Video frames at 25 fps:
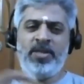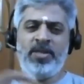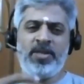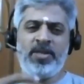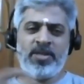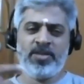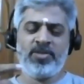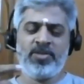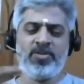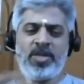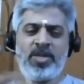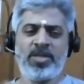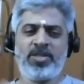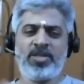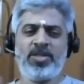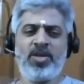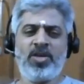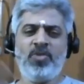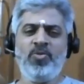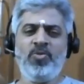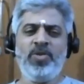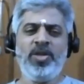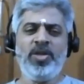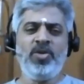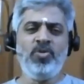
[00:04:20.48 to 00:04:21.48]
So that's how
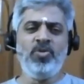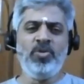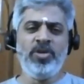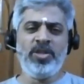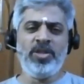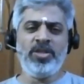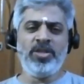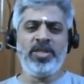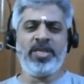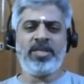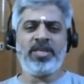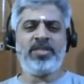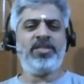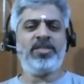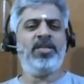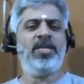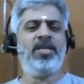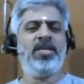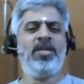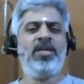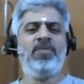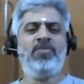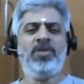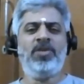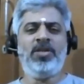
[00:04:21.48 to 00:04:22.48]
we do it in the
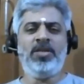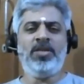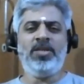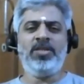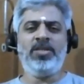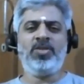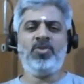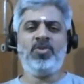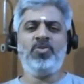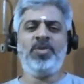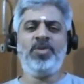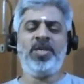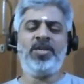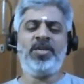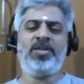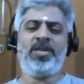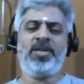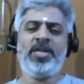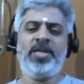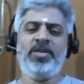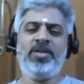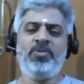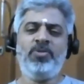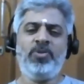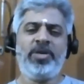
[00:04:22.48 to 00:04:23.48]
external world. So we
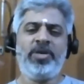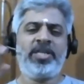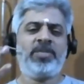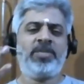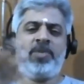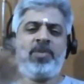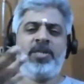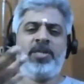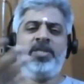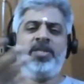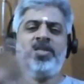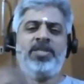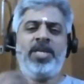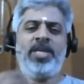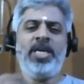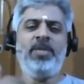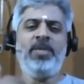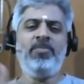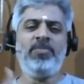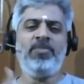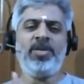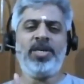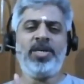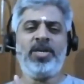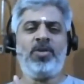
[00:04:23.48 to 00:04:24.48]
try to expect the
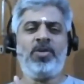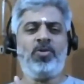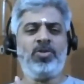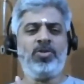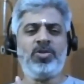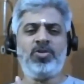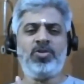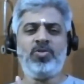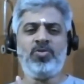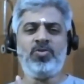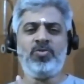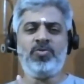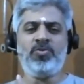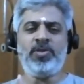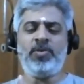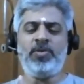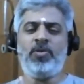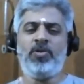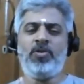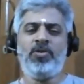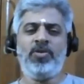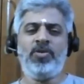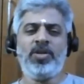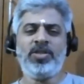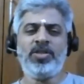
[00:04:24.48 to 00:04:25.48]
same here also. We
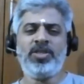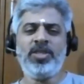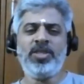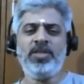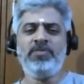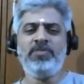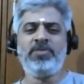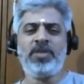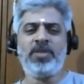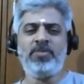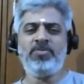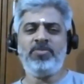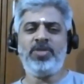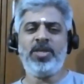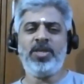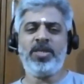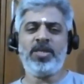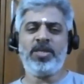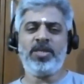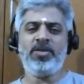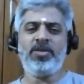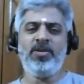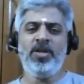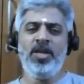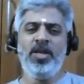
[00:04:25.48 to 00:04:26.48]
want to achieve something
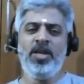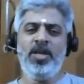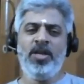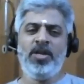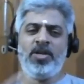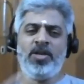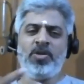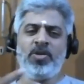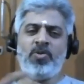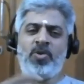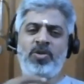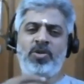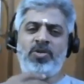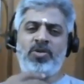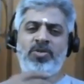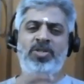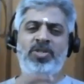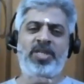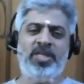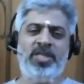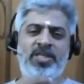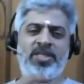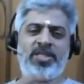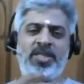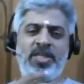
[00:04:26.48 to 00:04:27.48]
and we want to
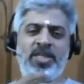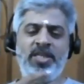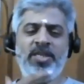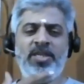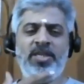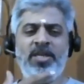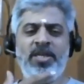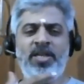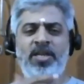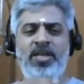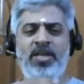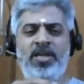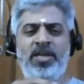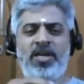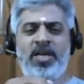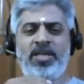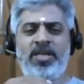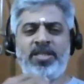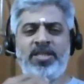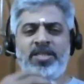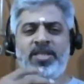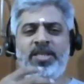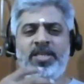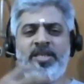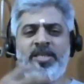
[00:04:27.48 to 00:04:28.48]
succeed and
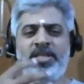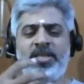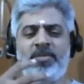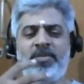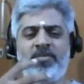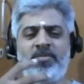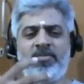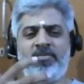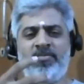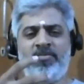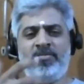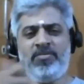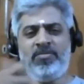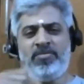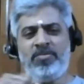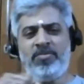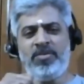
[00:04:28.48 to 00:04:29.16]
see some